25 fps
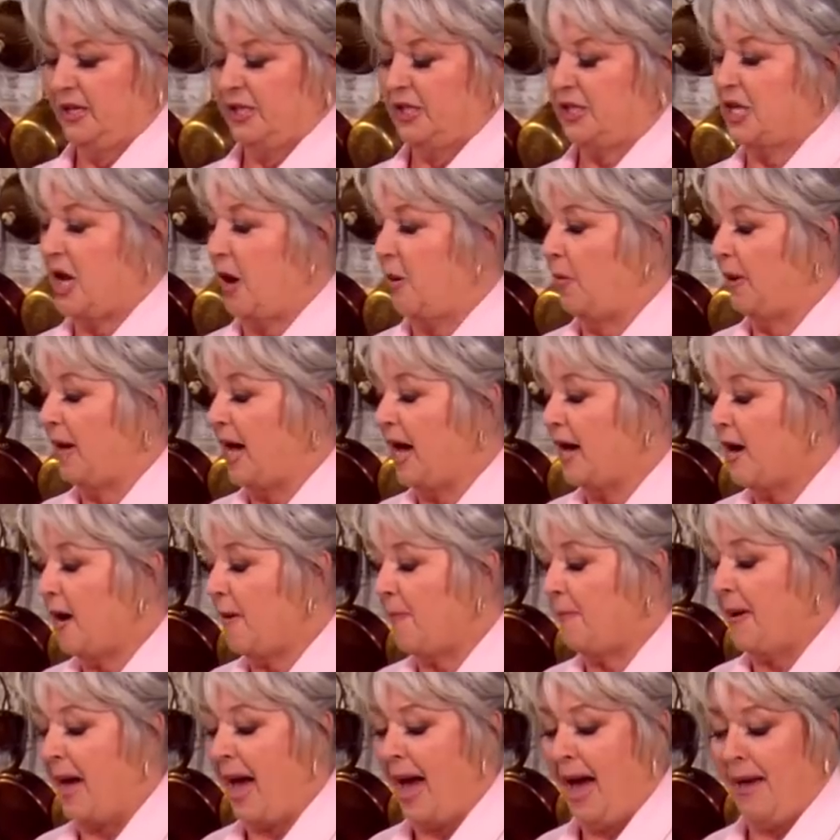So we got
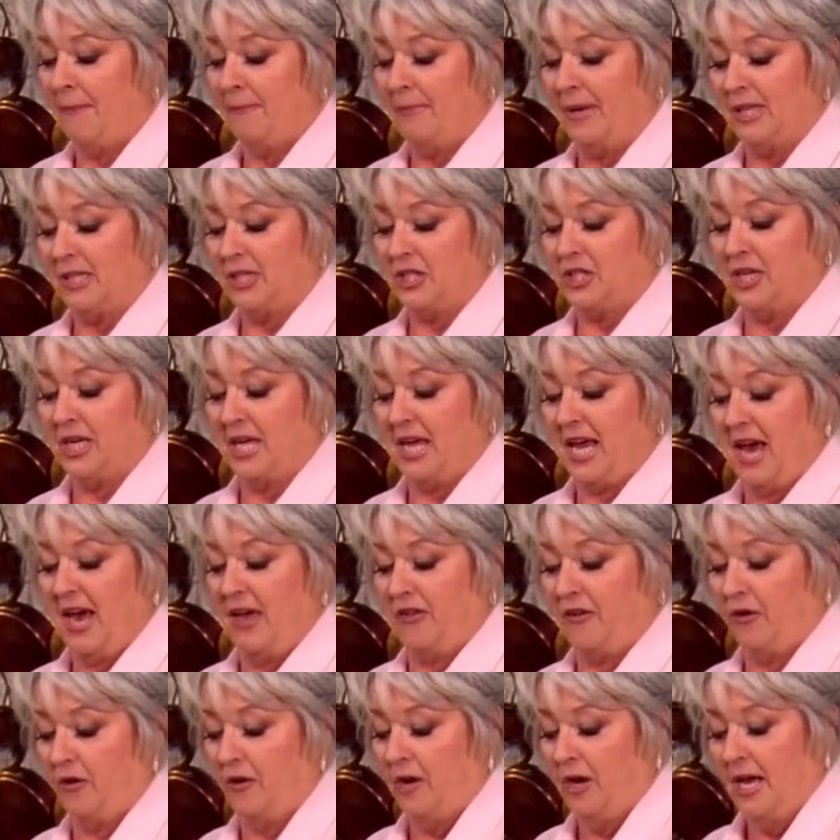our pie mix
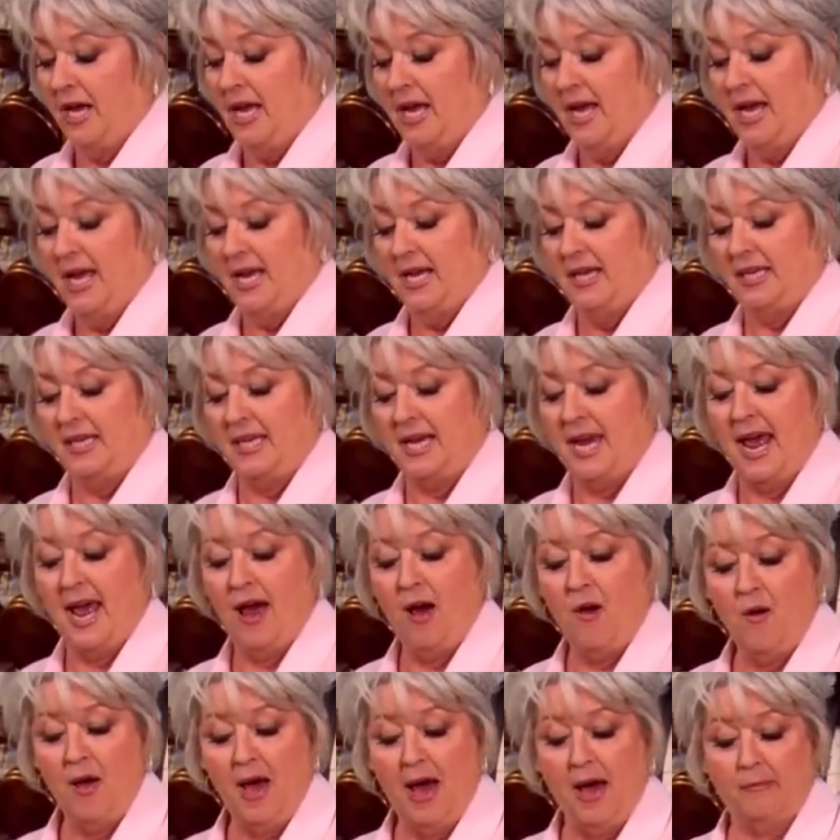together.
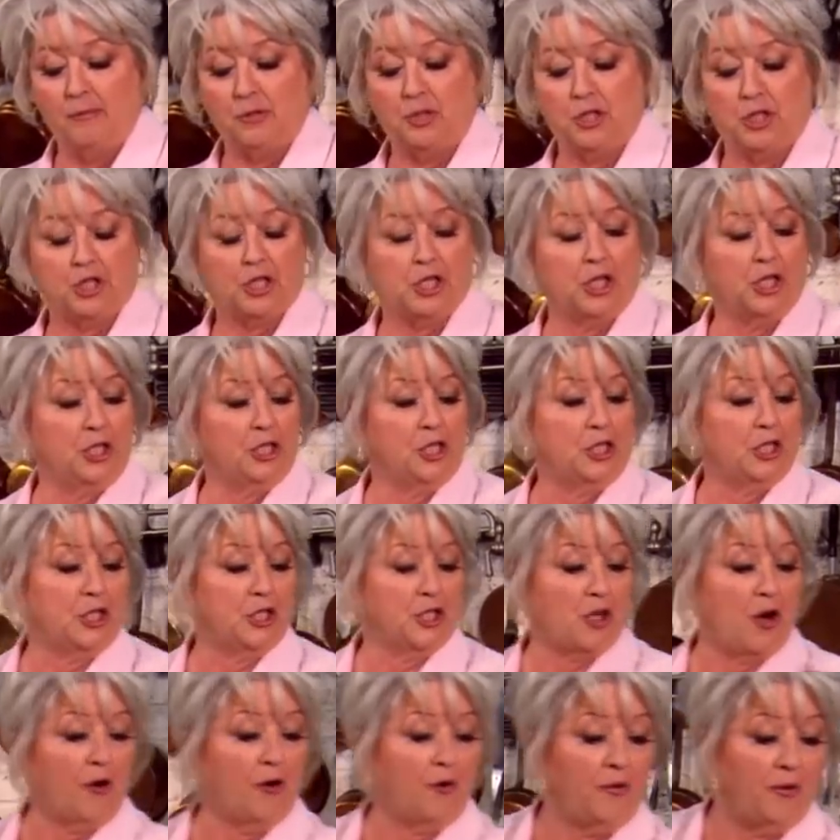Now I'm just gonna
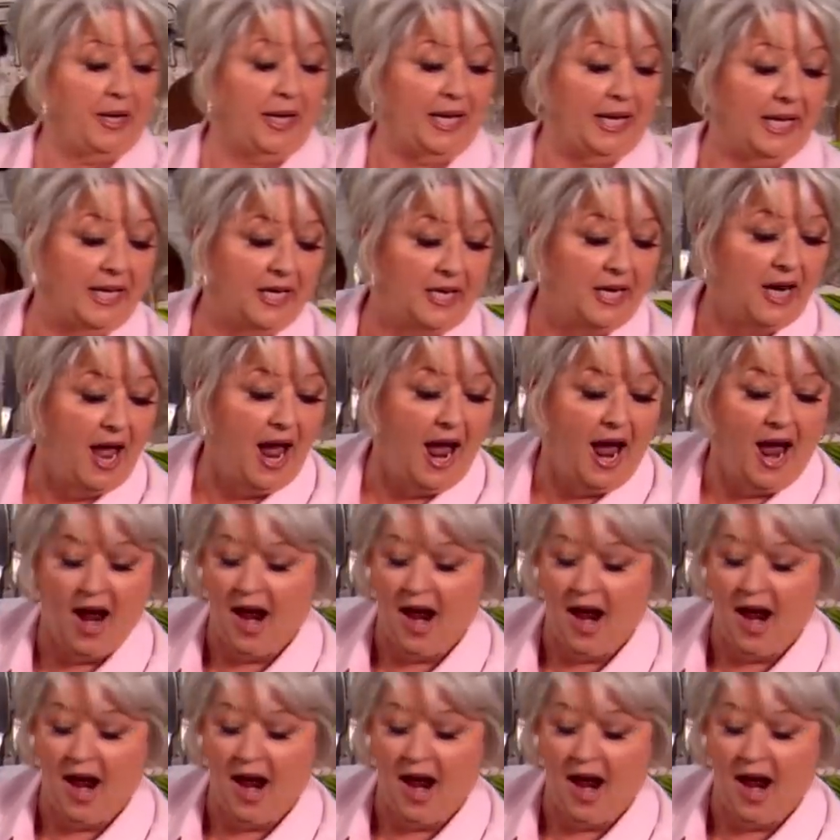stir in